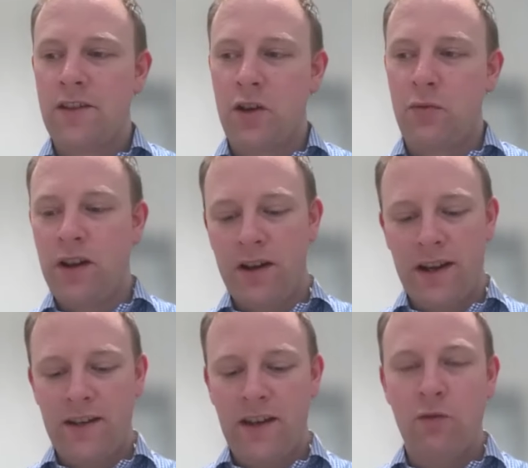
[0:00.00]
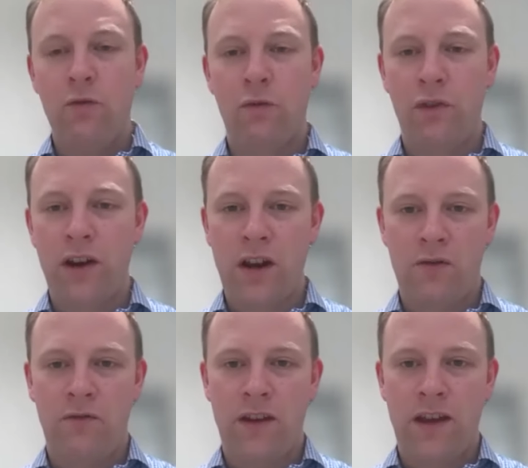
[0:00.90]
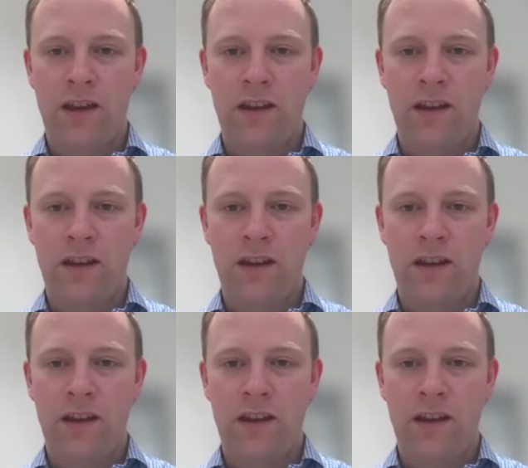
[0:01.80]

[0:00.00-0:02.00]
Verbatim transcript: So we are hitting all three of the